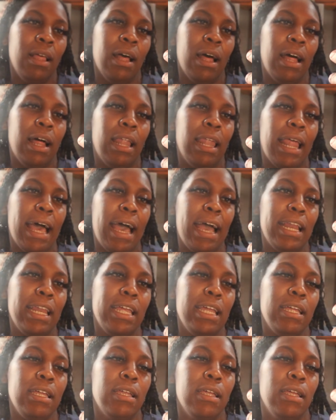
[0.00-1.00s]

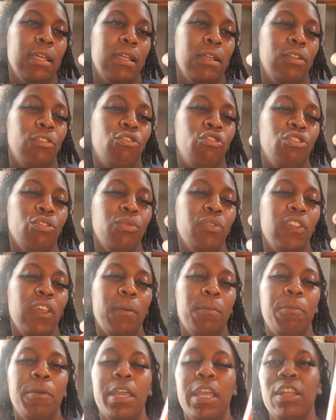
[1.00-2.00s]
Alani
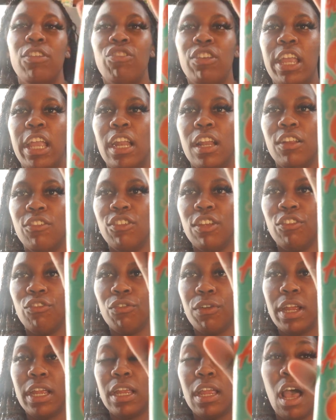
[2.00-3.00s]
Juicy Peach Energy
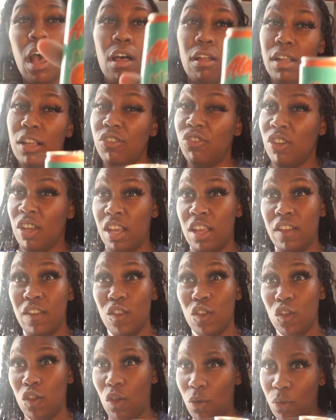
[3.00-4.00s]
Drink. Y'all, this shit is
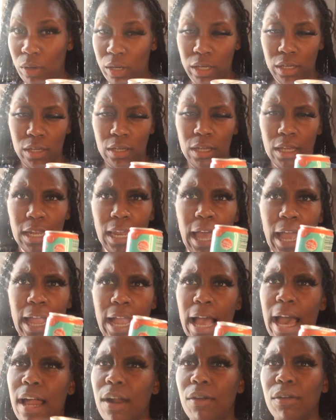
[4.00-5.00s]
so good.
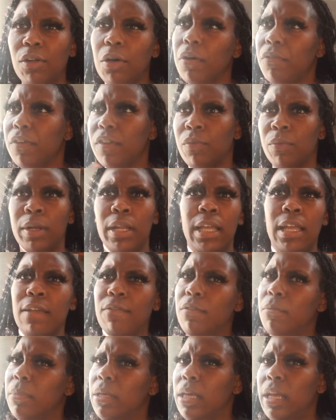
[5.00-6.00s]
Like, I don't know if it's really
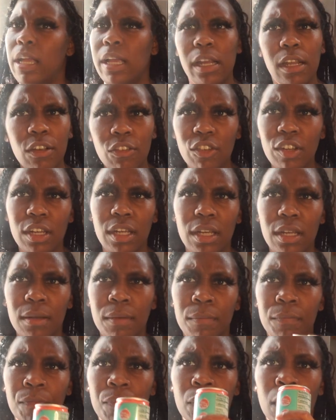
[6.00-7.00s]
giving me
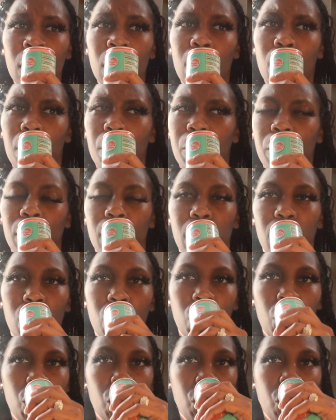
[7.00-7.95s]
energy, but